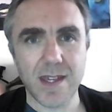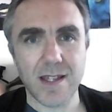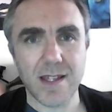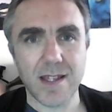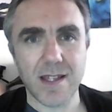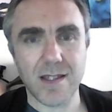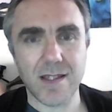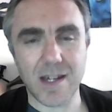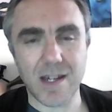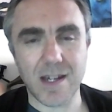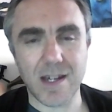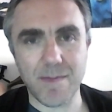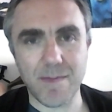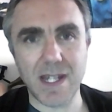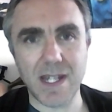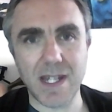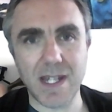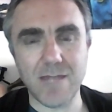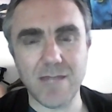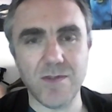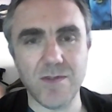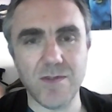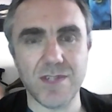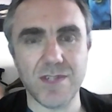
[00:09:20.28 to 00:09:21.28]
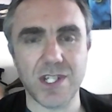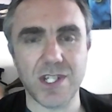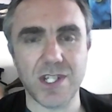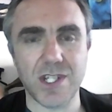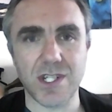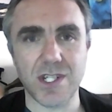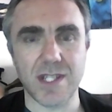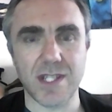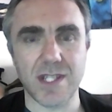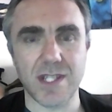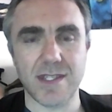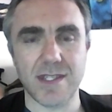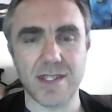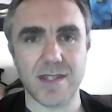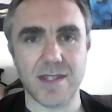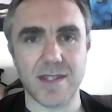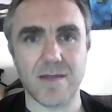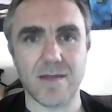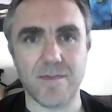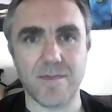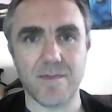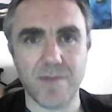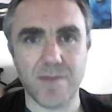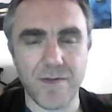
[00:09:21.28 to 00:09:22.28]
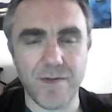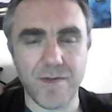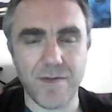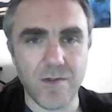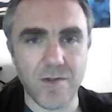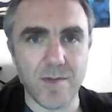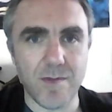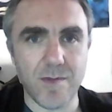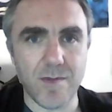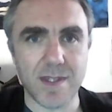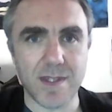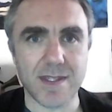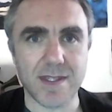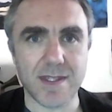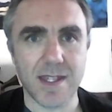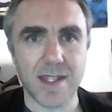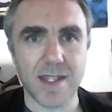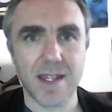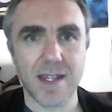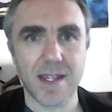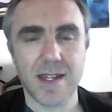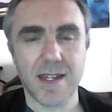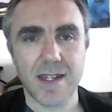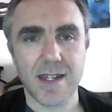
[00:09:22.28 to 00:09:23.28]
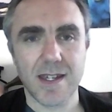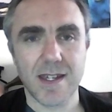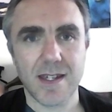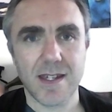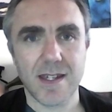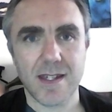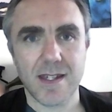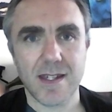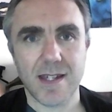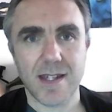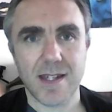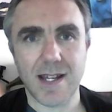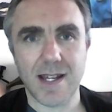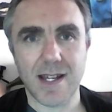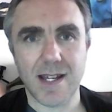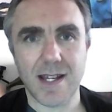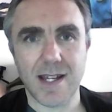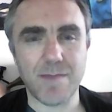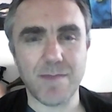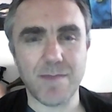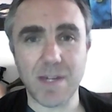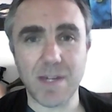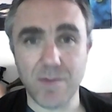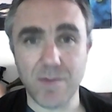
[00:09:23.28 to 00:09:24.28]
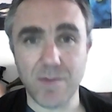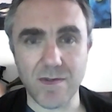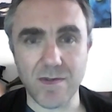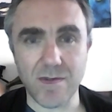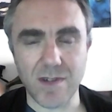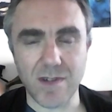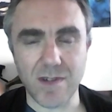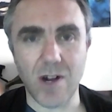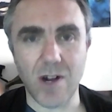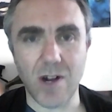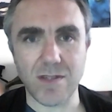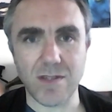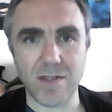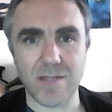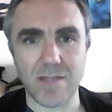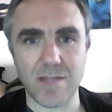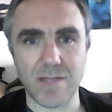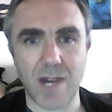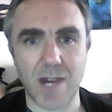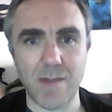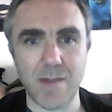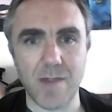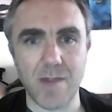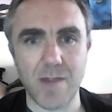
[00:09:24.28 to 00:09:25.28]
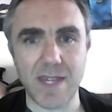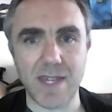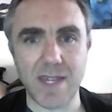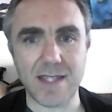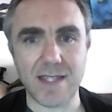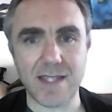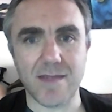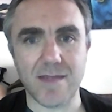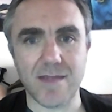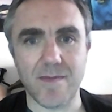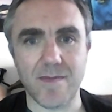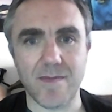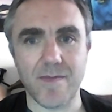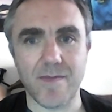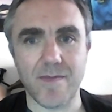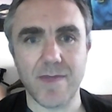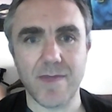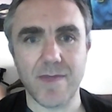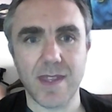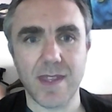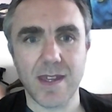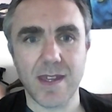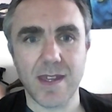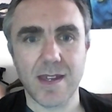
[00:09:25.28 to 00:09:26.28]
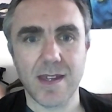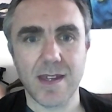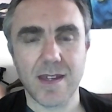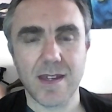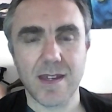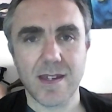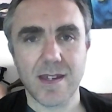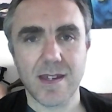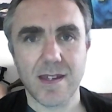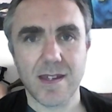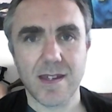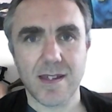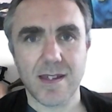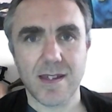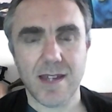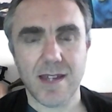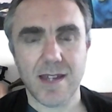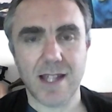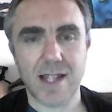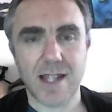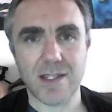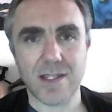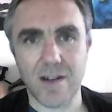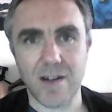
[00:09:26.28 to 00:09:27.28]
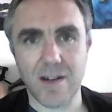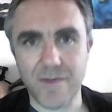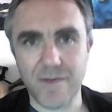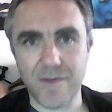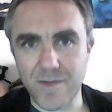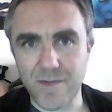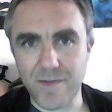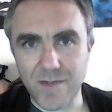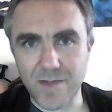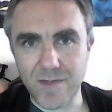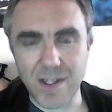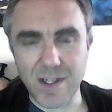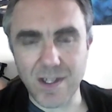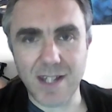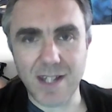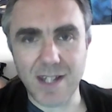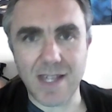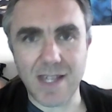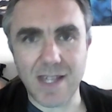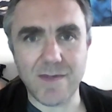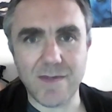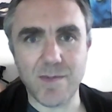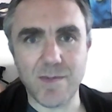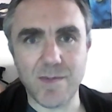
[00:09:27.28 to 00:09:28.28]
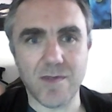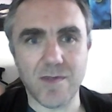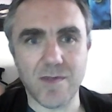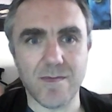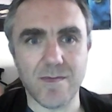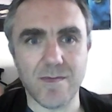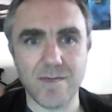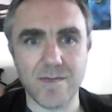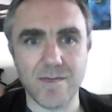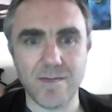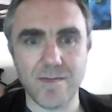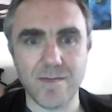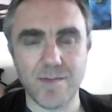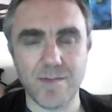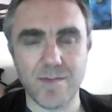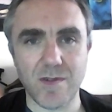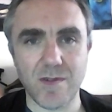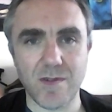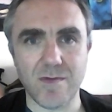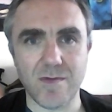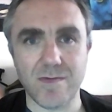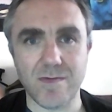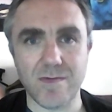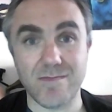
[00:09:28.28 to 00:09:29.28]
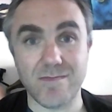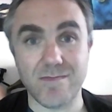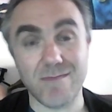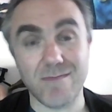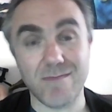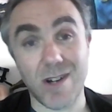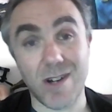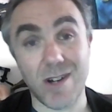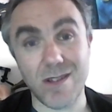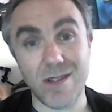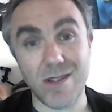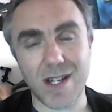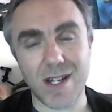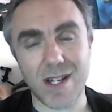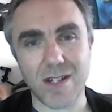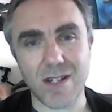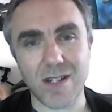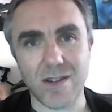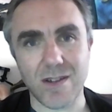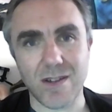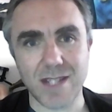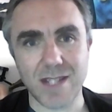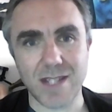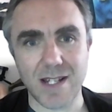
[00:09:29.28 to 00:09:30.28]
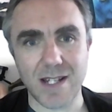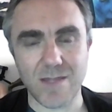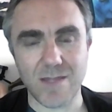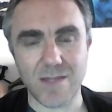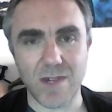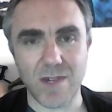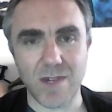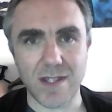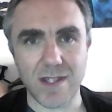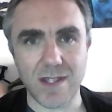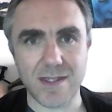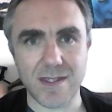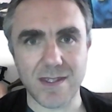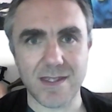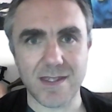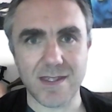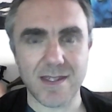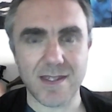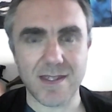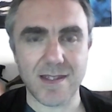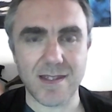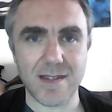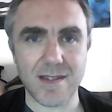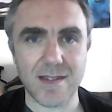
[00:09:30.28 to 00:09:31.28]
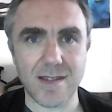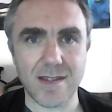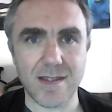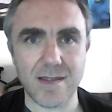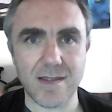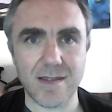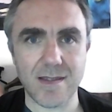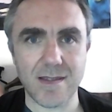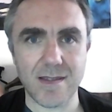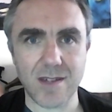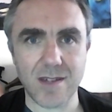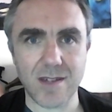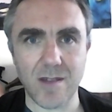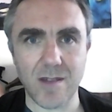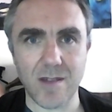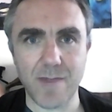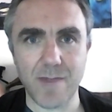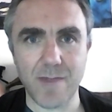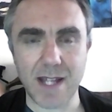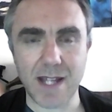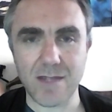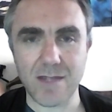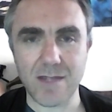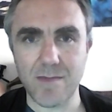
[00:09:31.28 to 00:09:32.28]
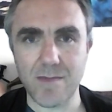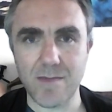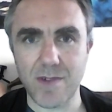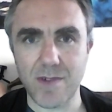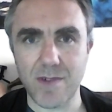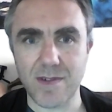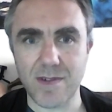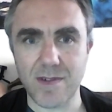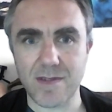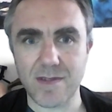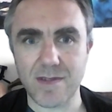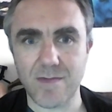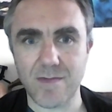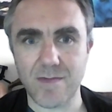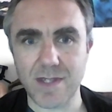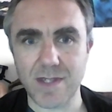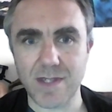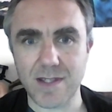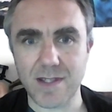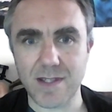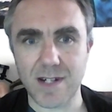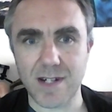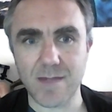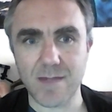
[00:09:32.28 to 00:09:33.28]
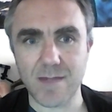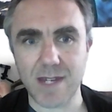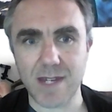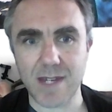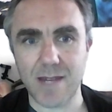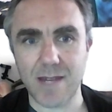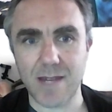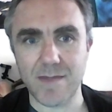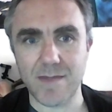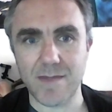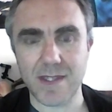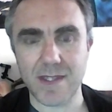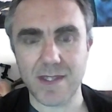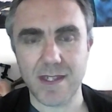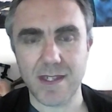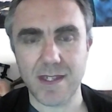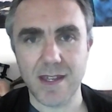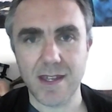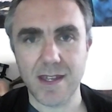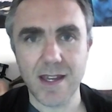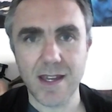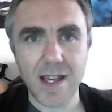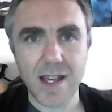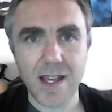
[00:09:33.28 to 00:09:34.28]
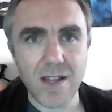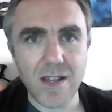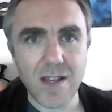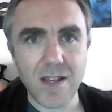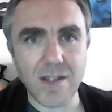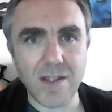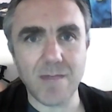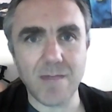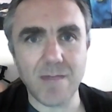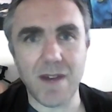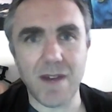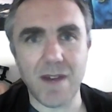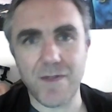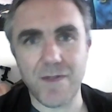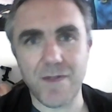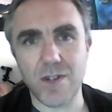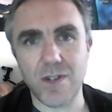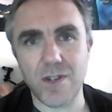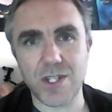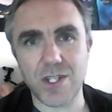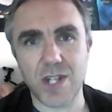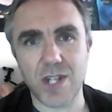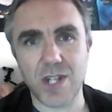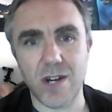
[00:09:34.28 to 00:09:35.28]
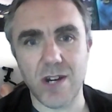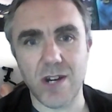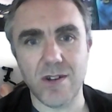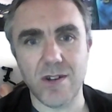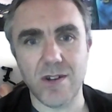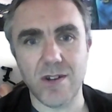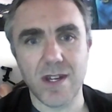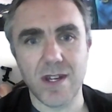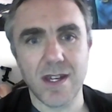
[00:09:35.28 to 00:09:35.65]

like many musicians and performers and other people, halted my momentum. And so I've realized I have to build build online content as well as going back to in person when the time comes. I did my first show